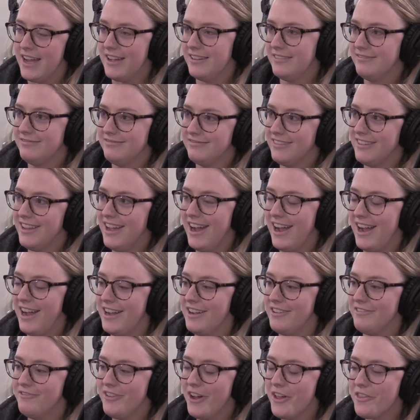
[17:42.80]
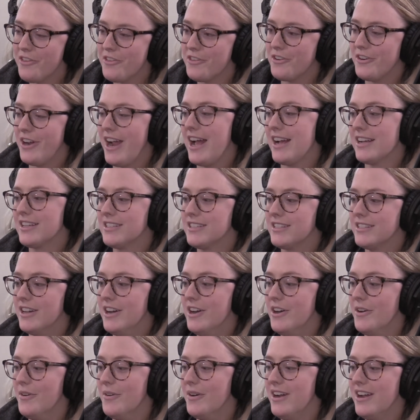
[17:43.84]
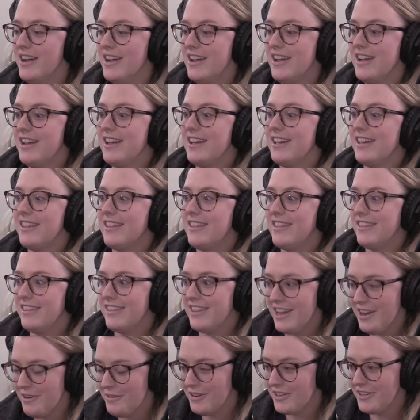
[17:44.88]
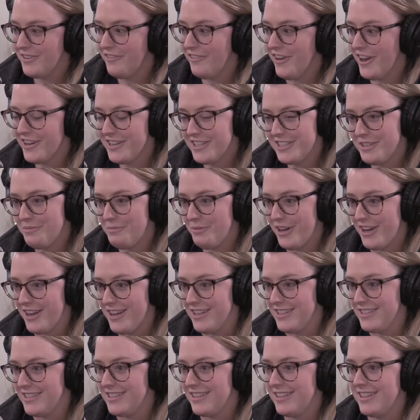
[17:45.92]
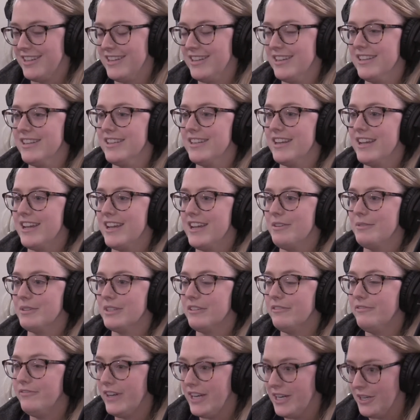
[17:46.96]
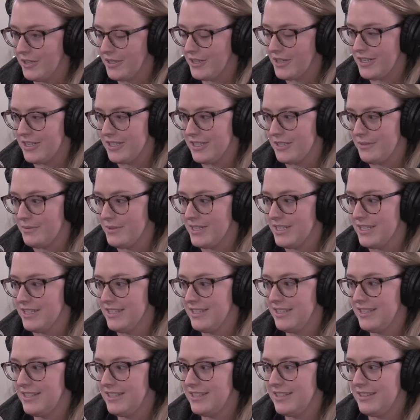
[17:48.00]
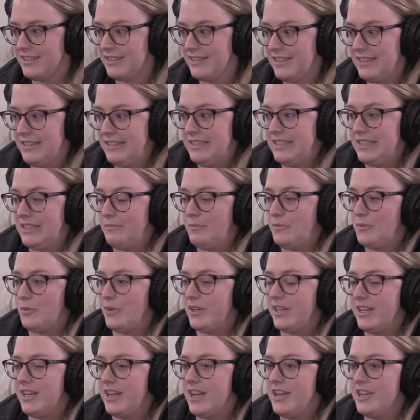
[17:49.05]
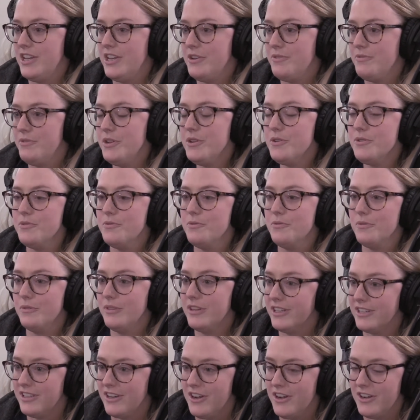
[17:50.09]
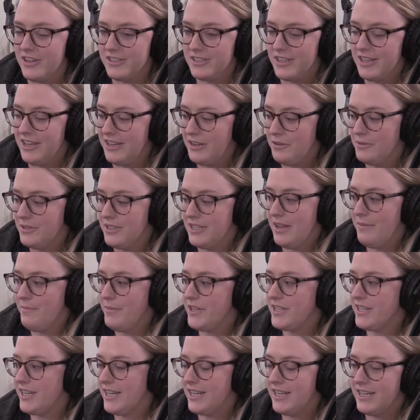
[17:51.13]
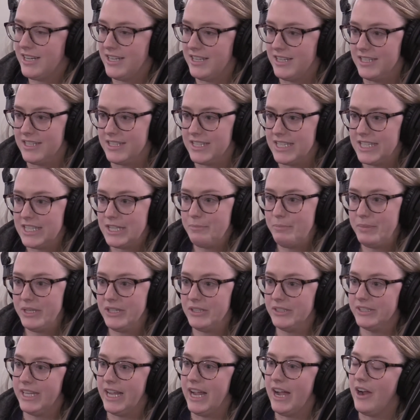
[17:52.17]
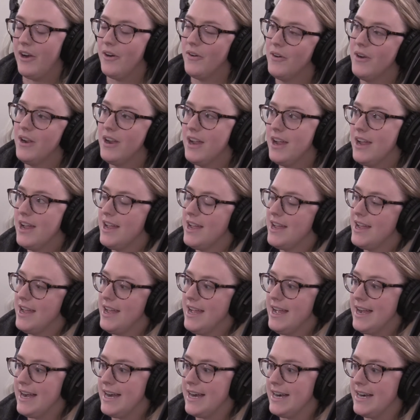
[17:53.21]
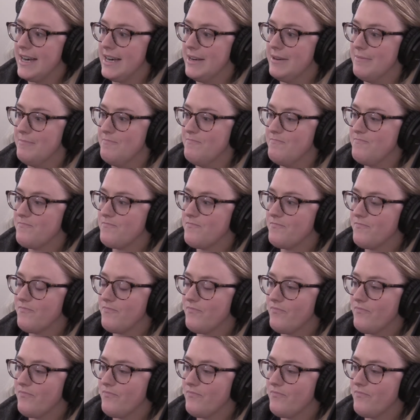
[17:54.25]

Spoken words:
yeah, fell through the cracks. So they were very surprised at the end of the day at what the final cost was, except what can you do? The dog's leg was amputated and this is the bill now. And